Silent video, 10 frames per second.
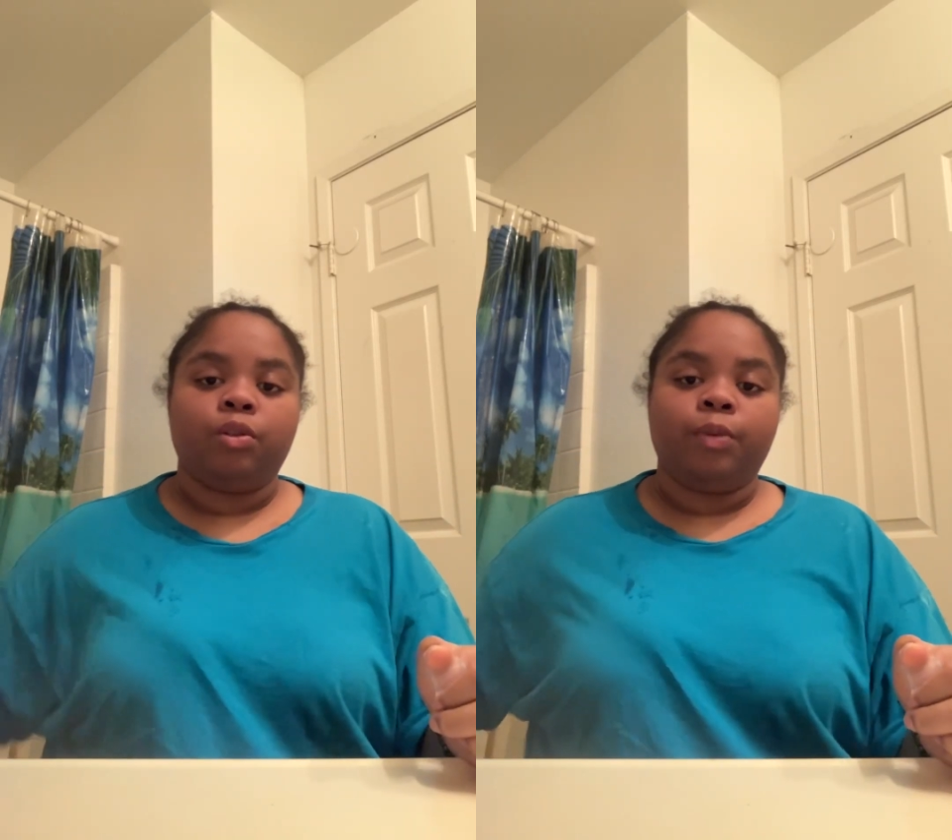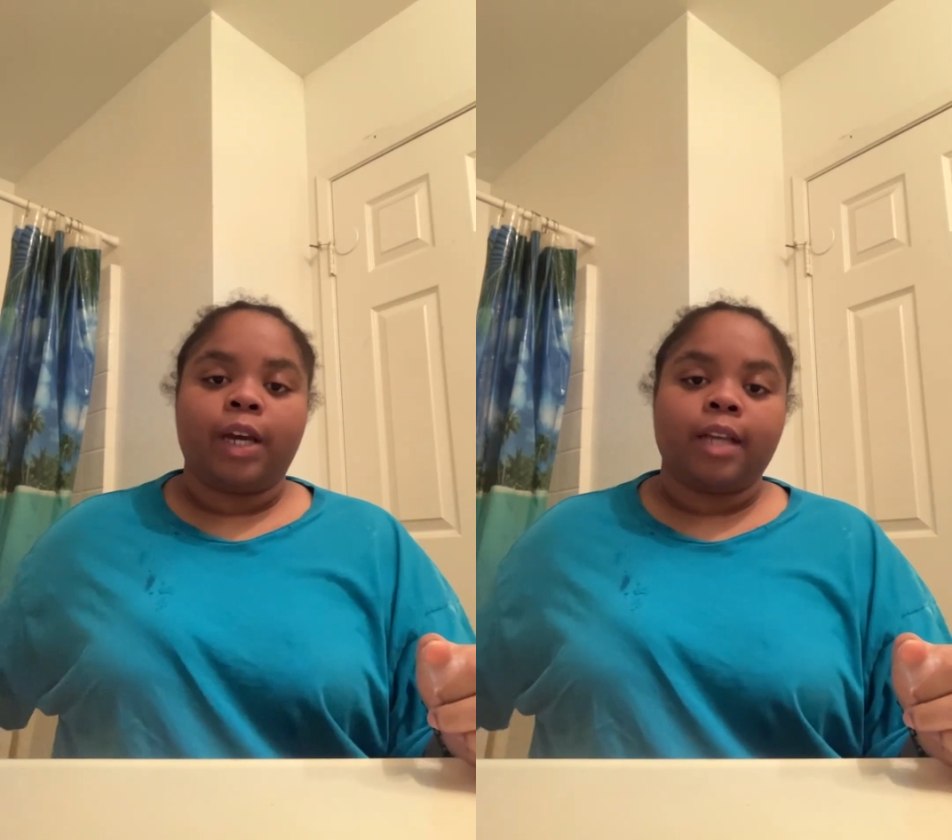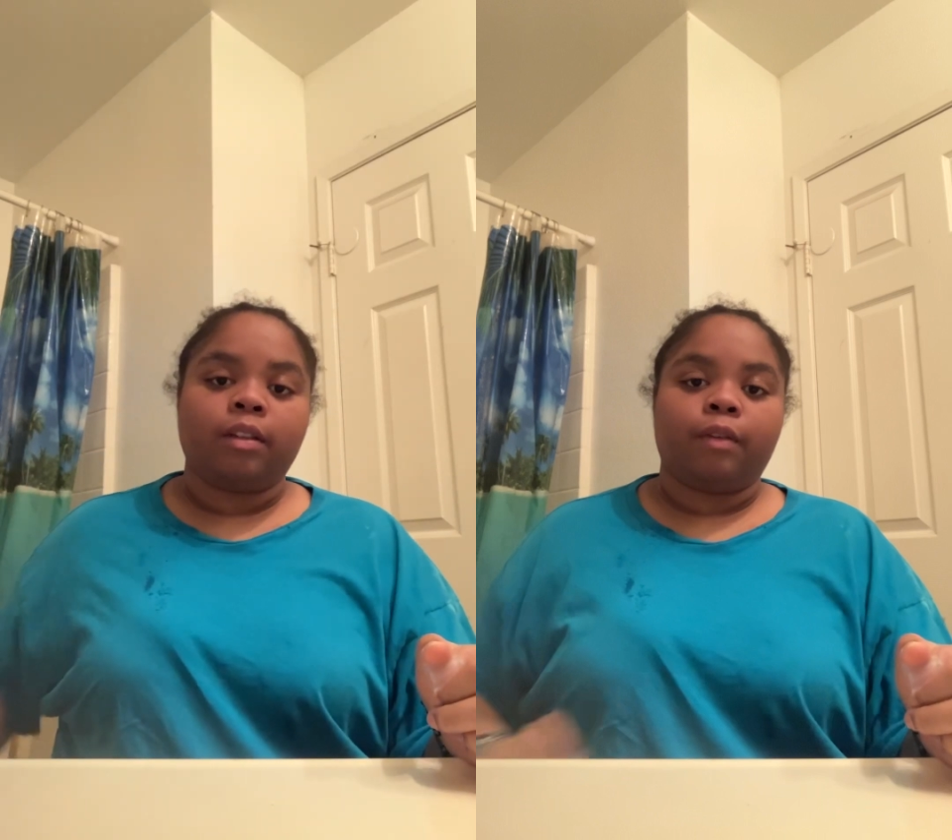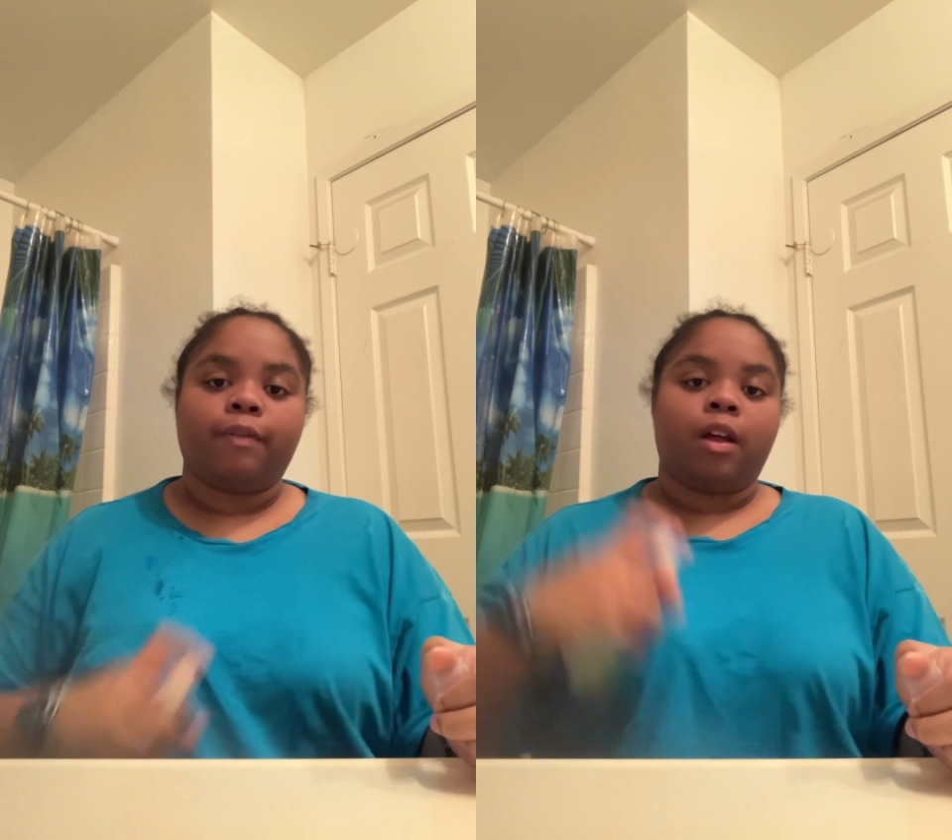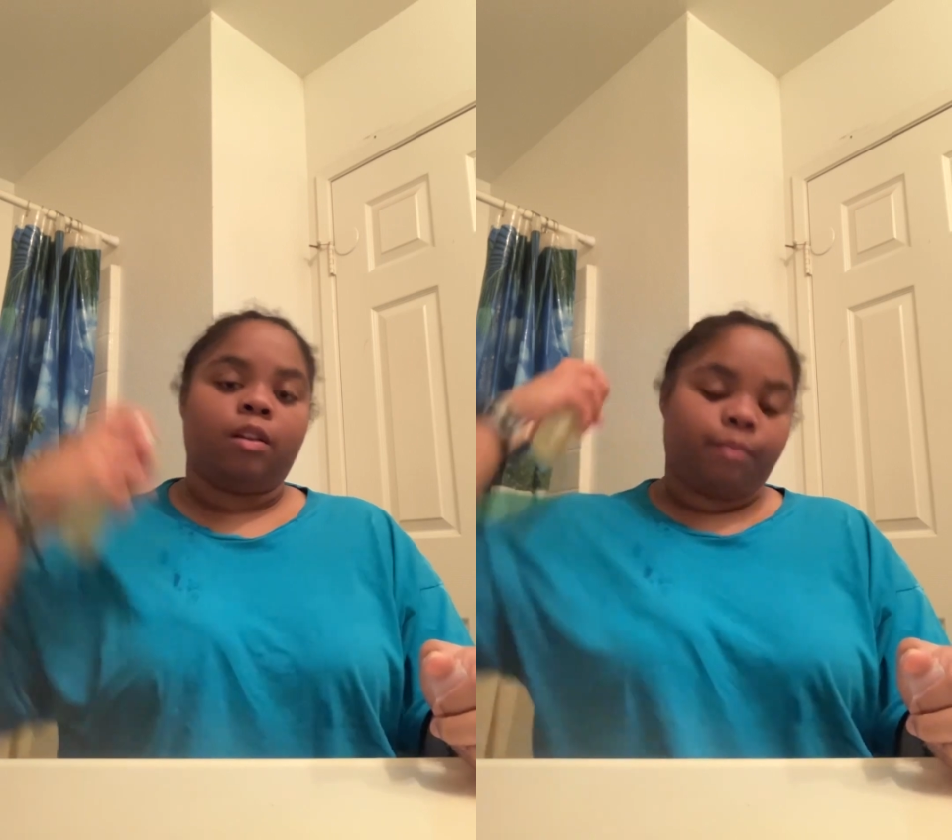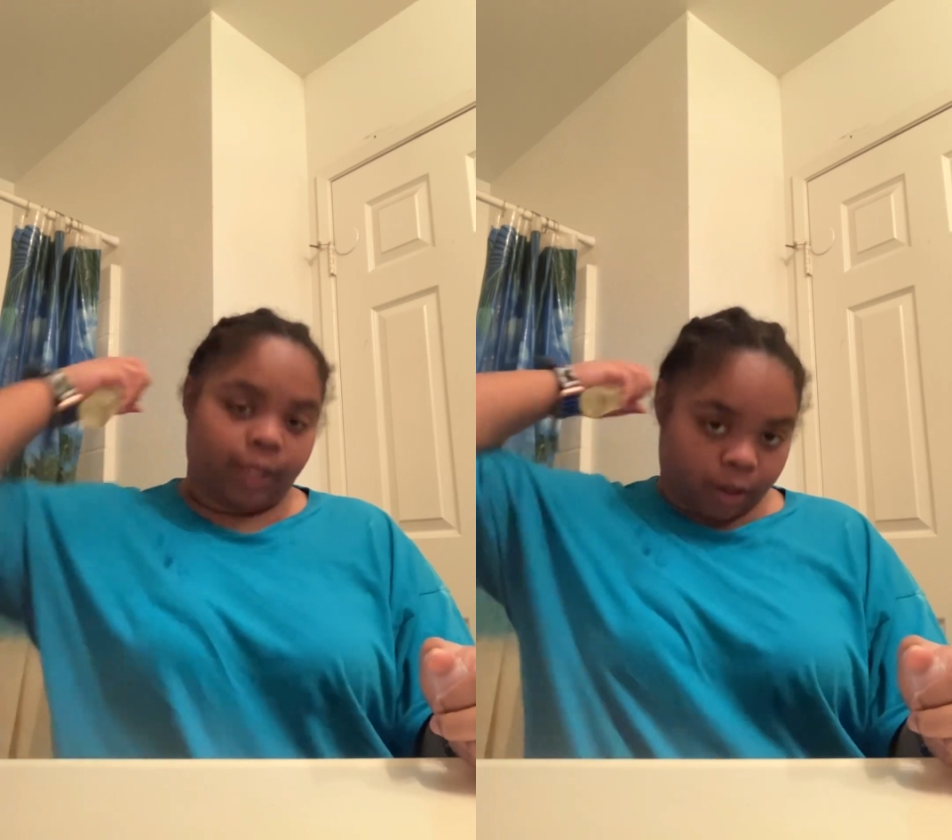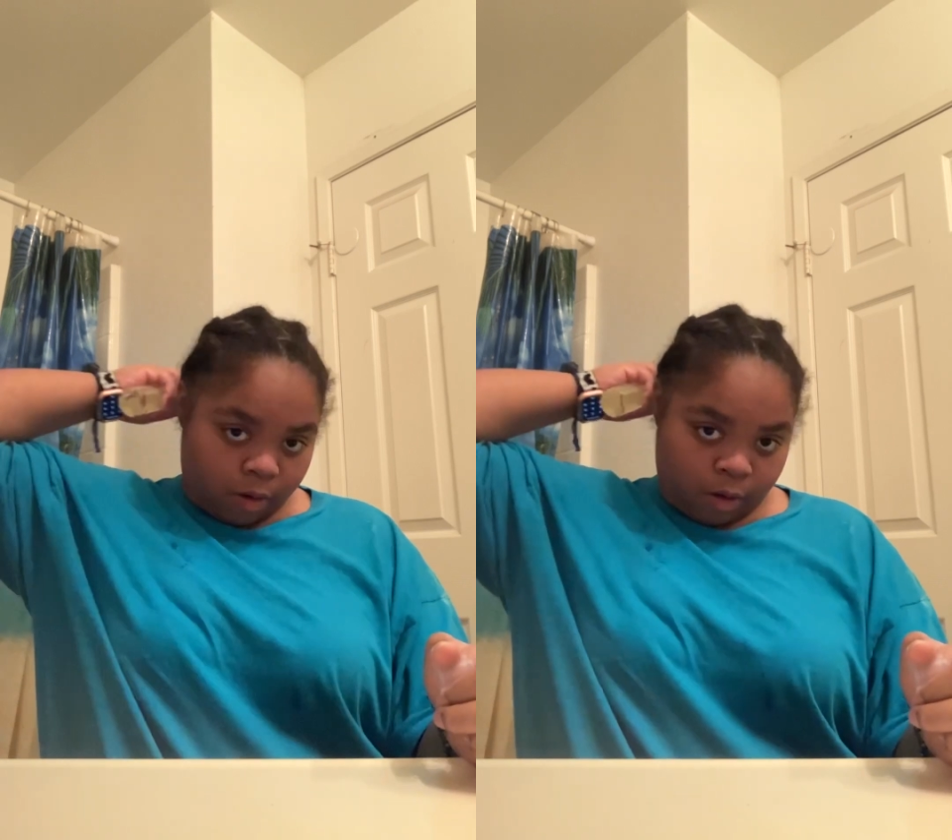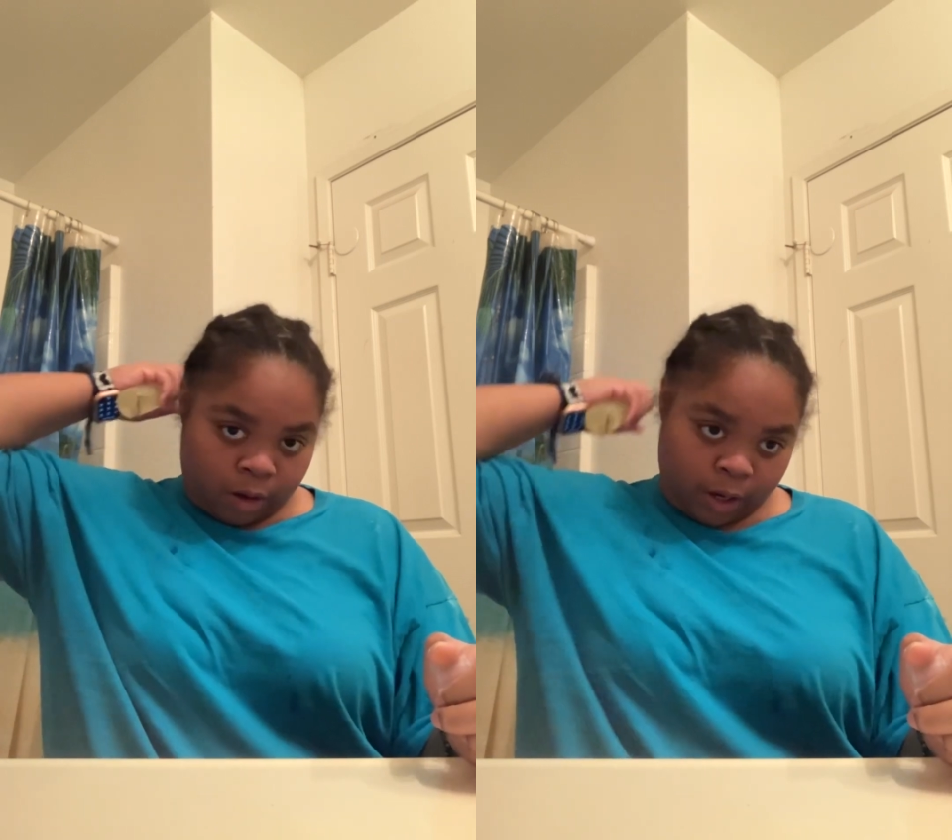You guys can follow me
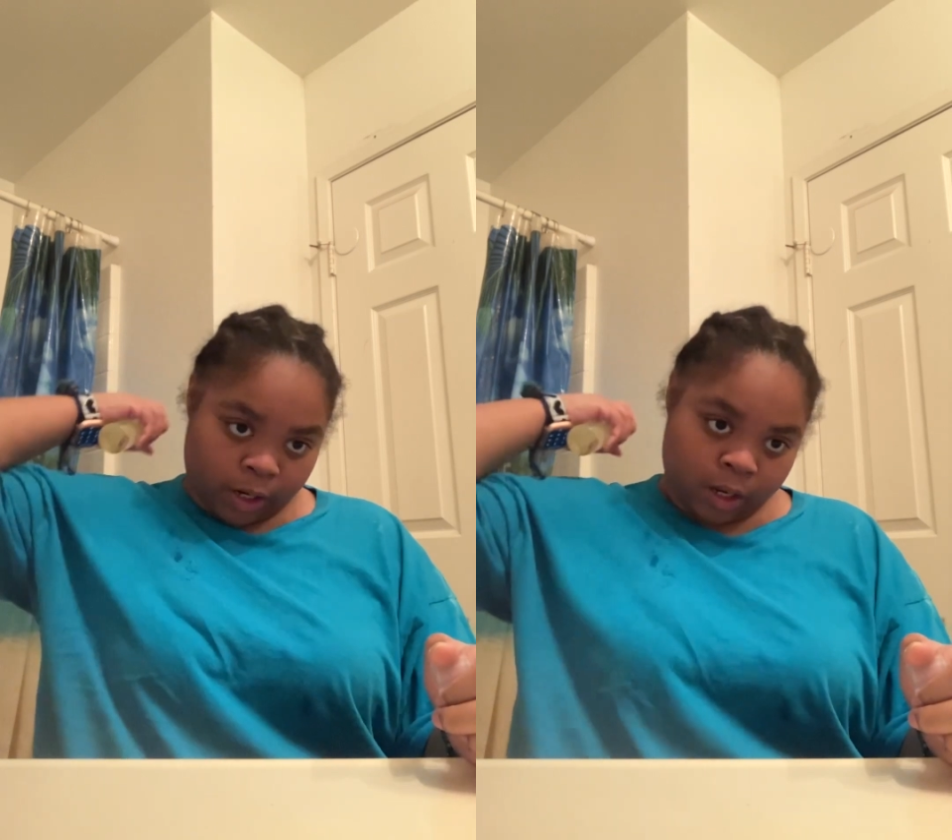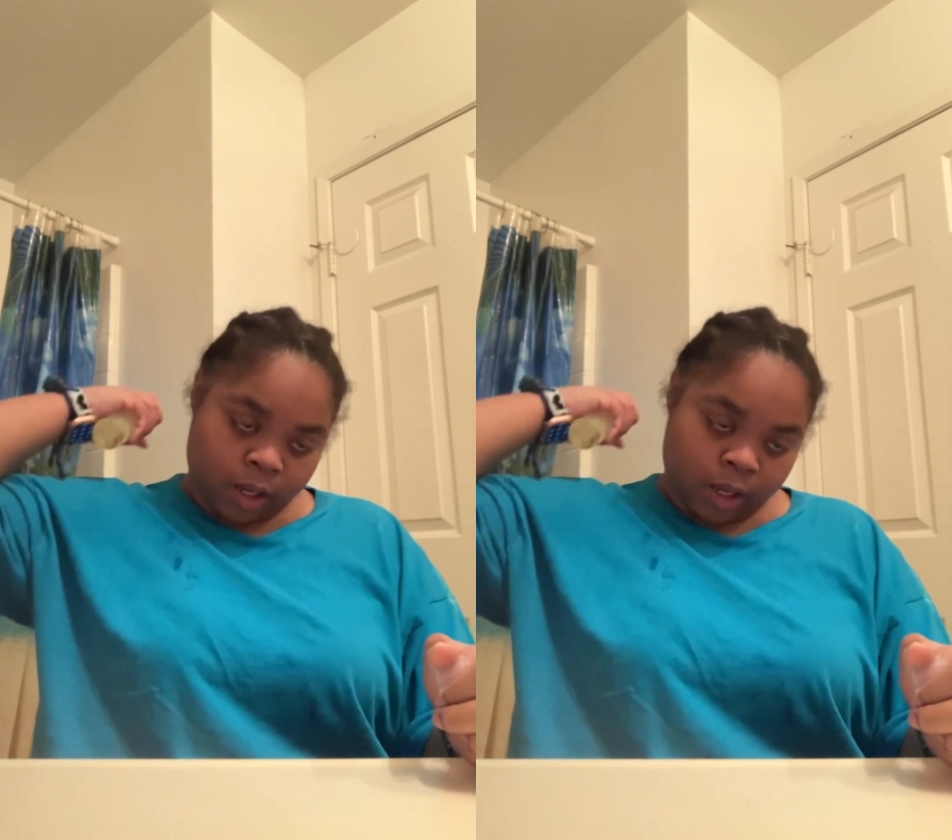on